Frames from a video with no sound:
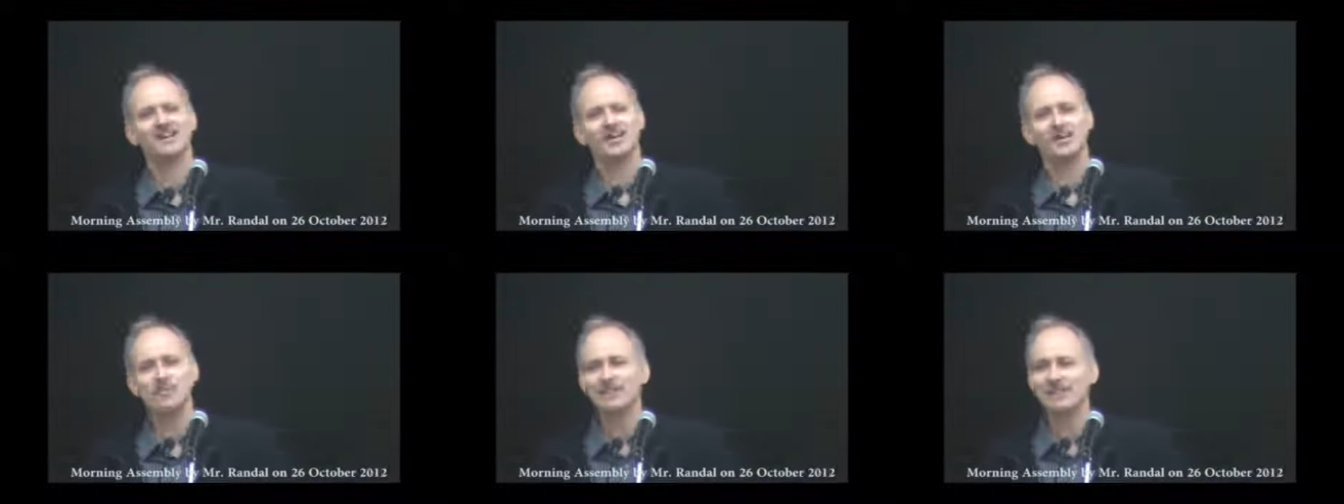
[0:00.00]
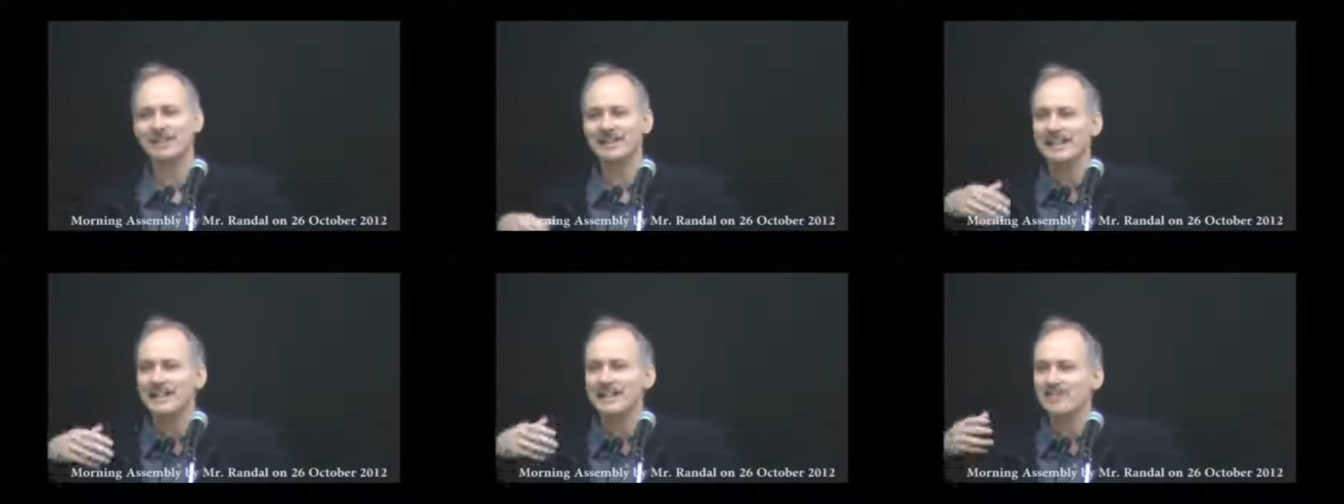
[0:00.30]
You
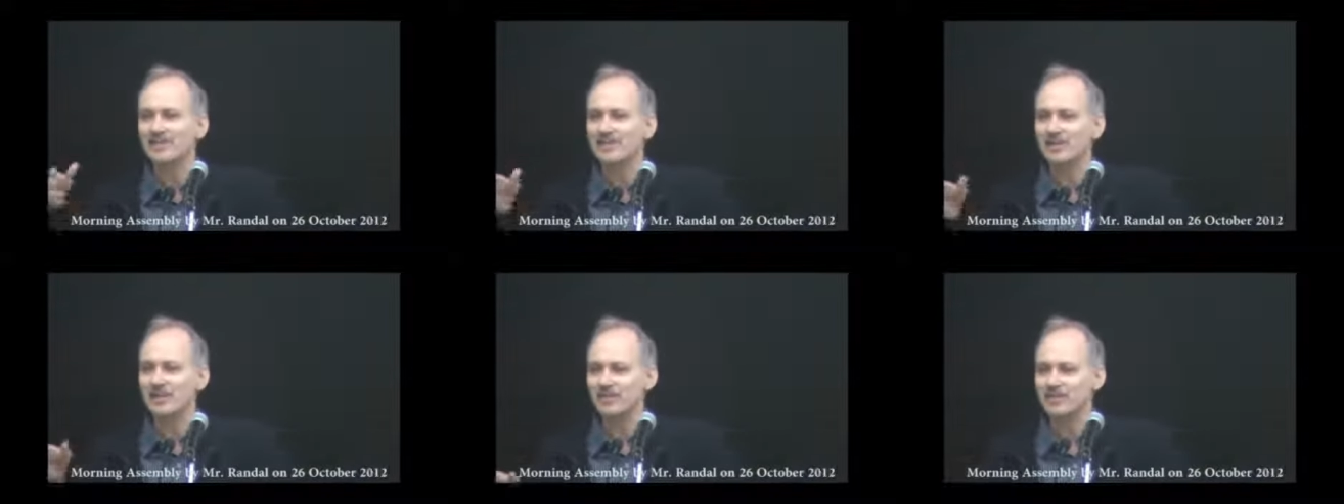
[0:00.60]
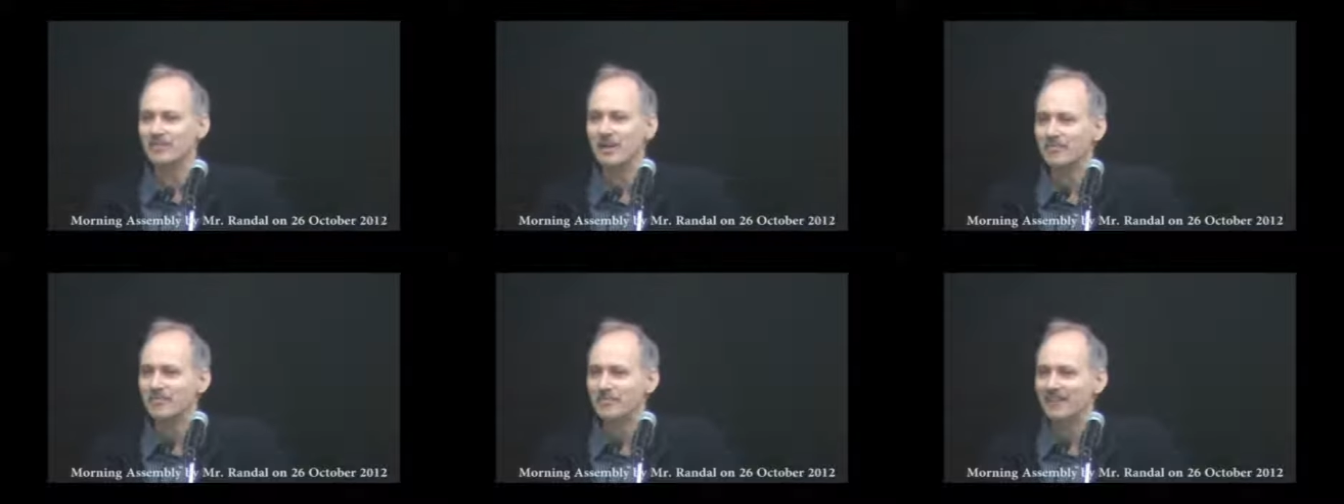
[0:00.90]
believe in
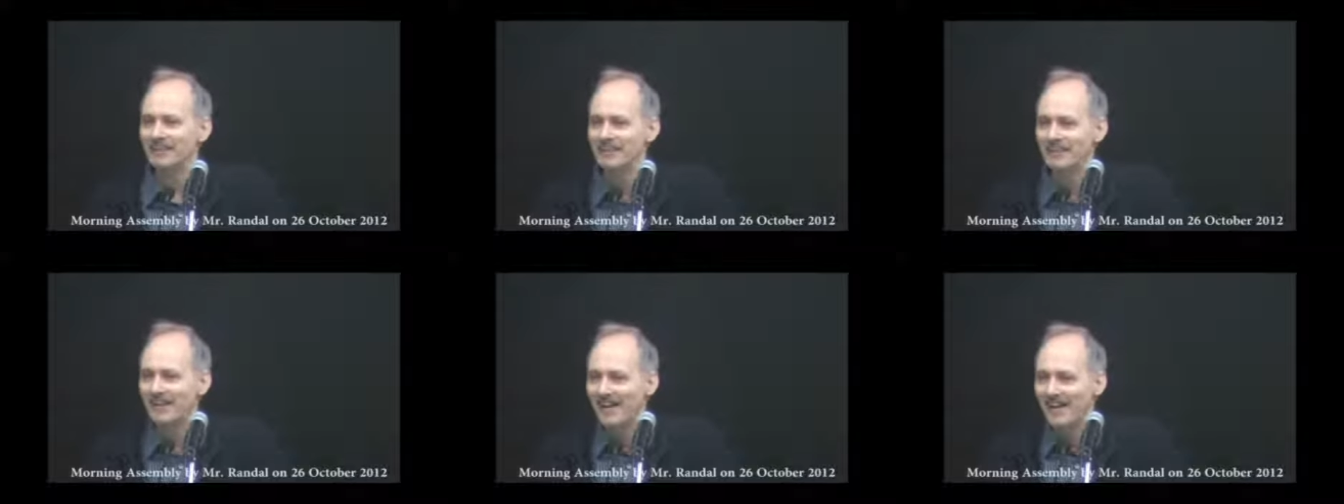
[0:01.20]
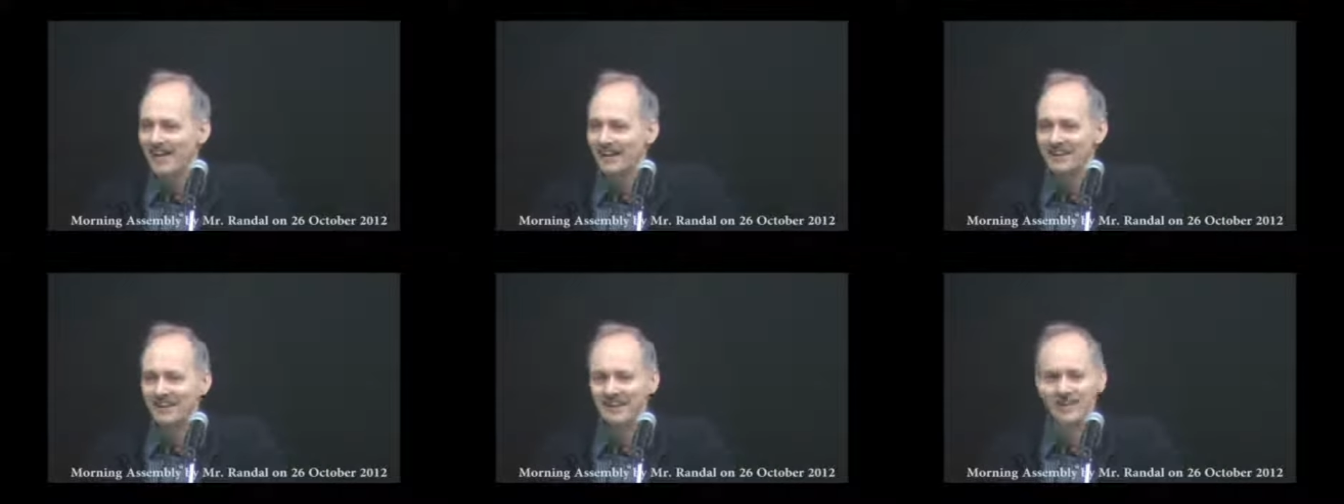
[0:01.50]
your mommy and
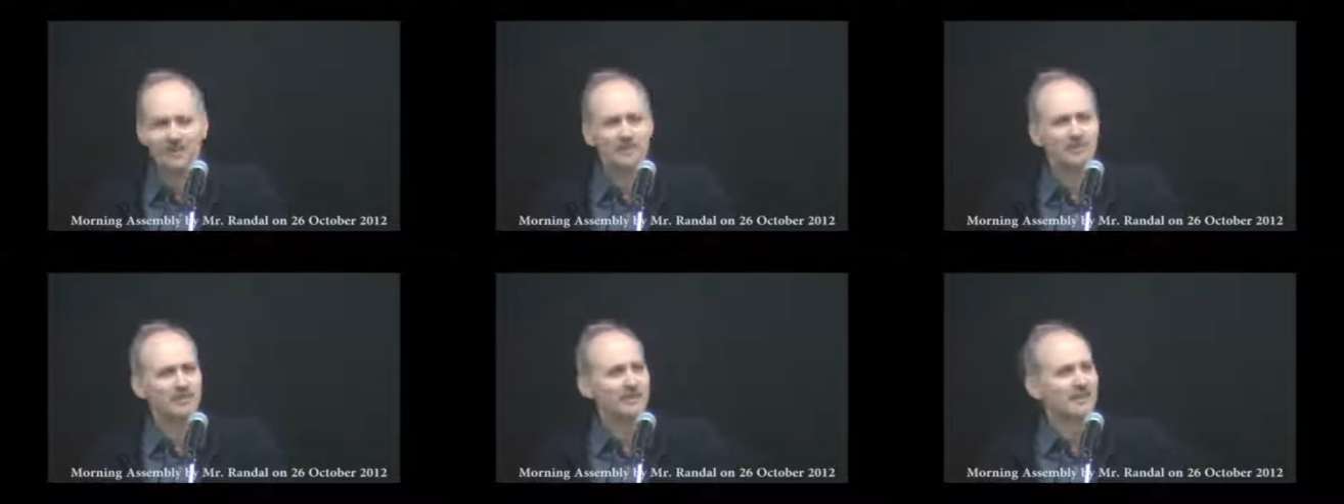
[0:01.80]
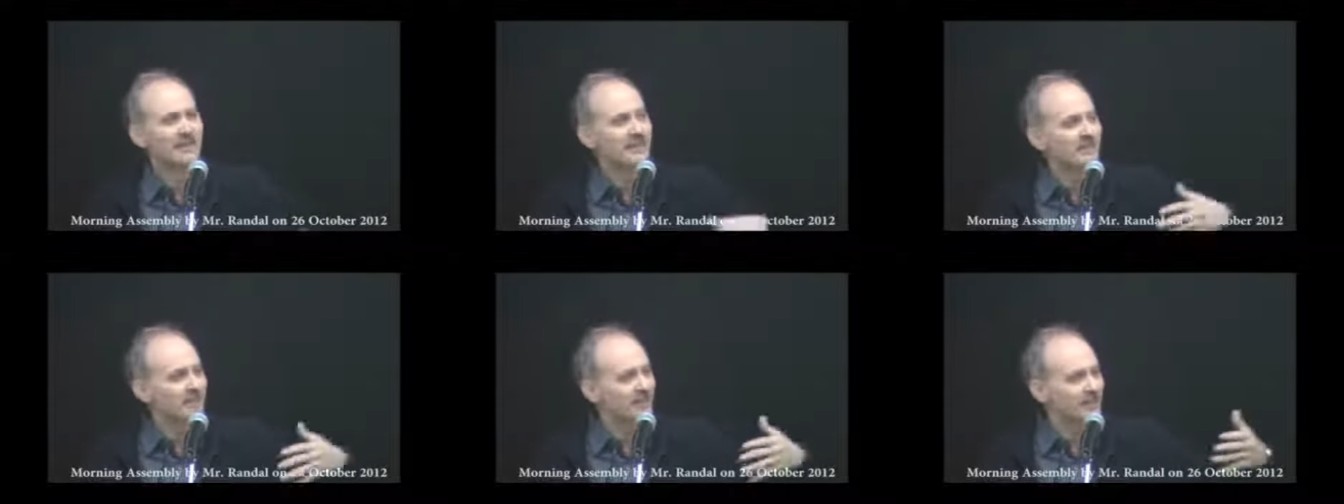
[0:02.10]
daddy, you
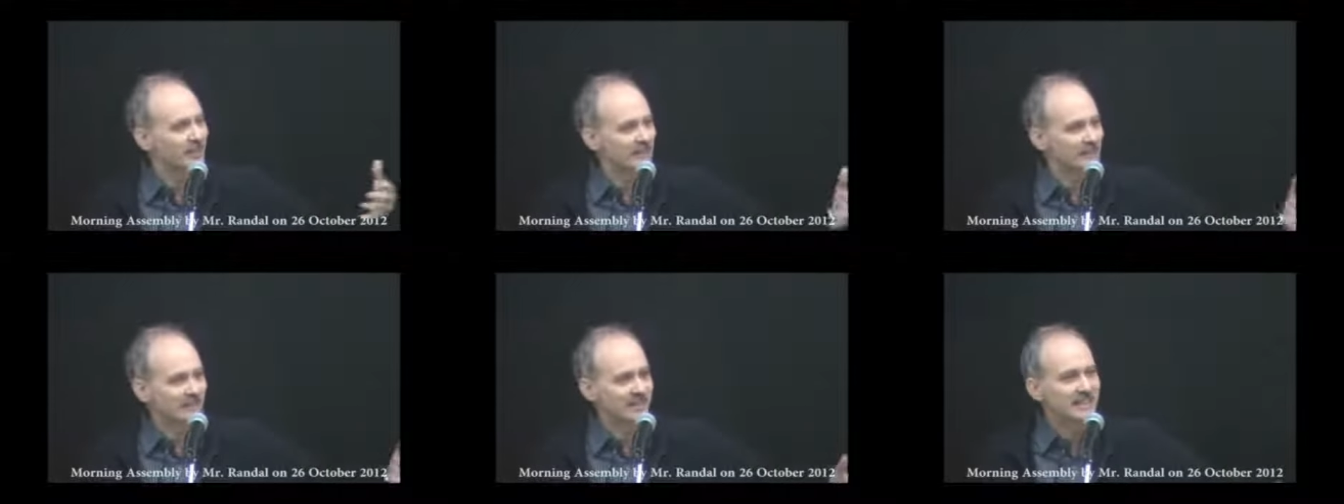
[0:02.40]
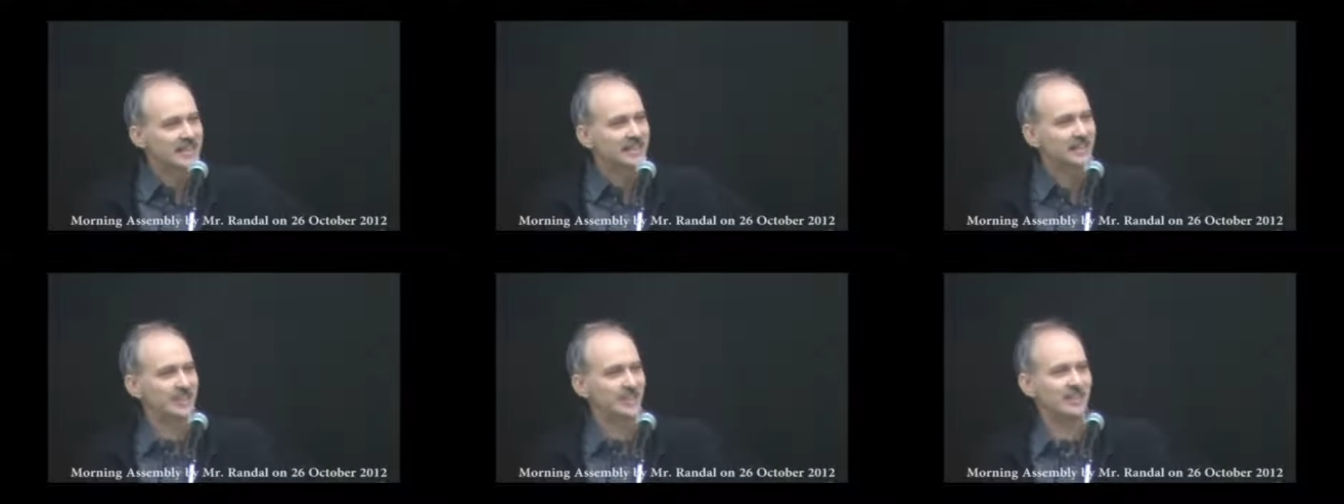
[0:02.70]
believe in your
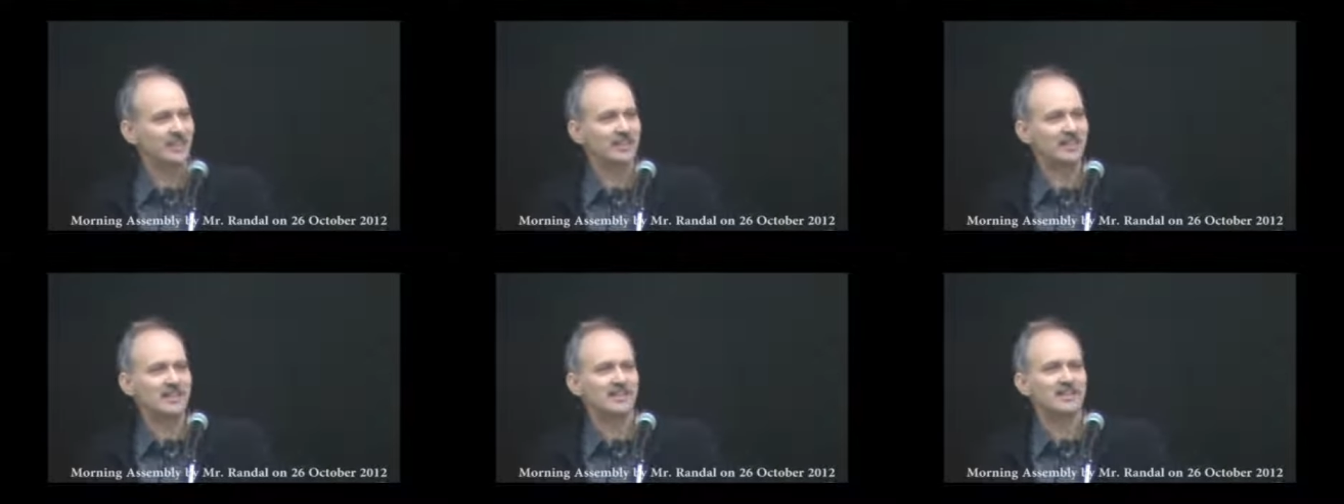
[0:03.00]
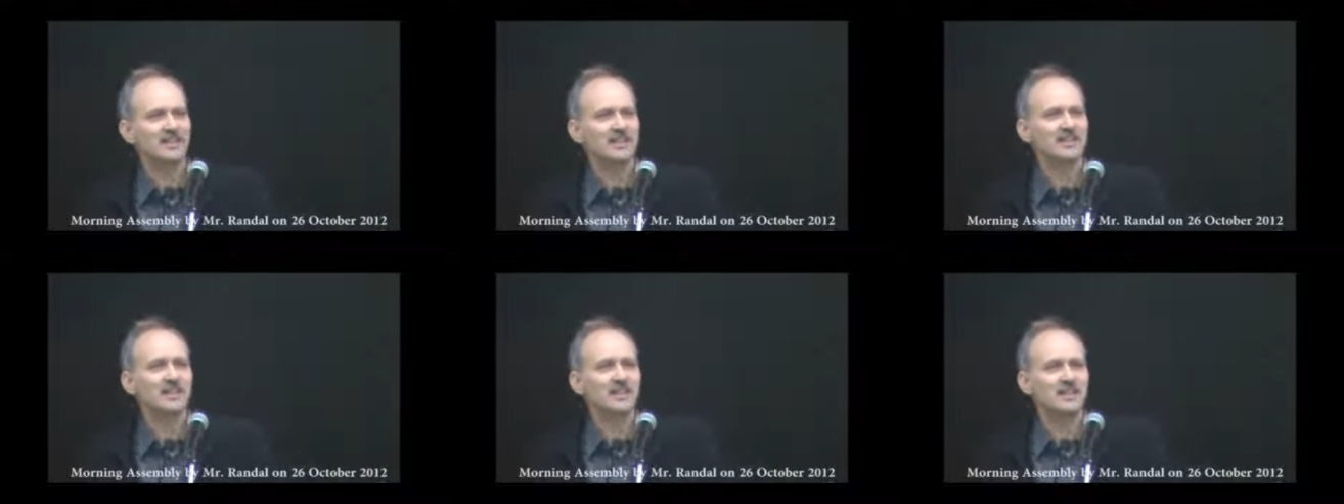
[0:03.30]

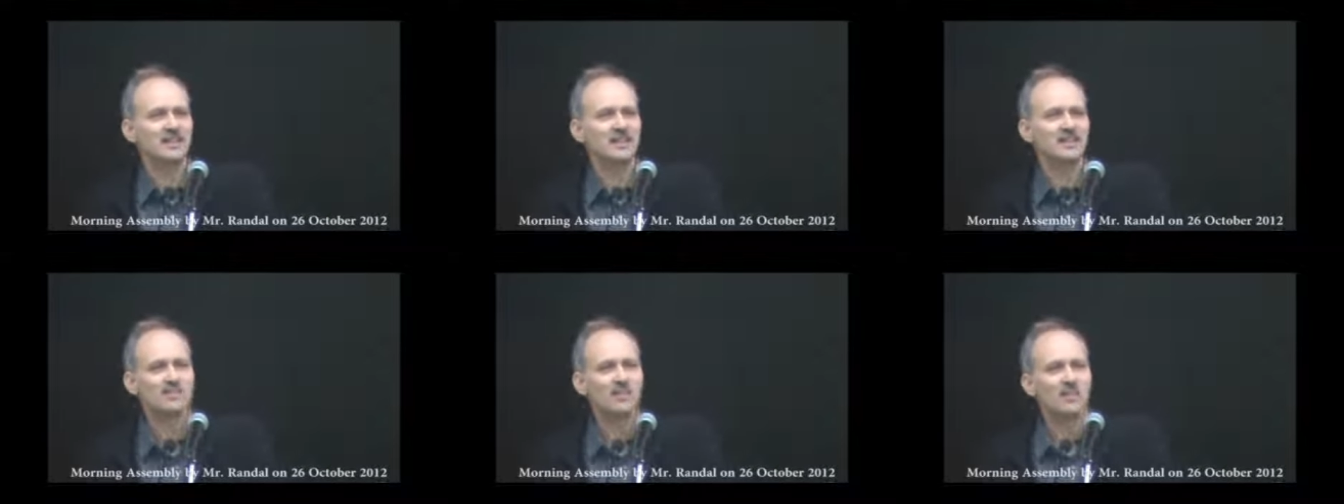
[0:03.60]
teachers,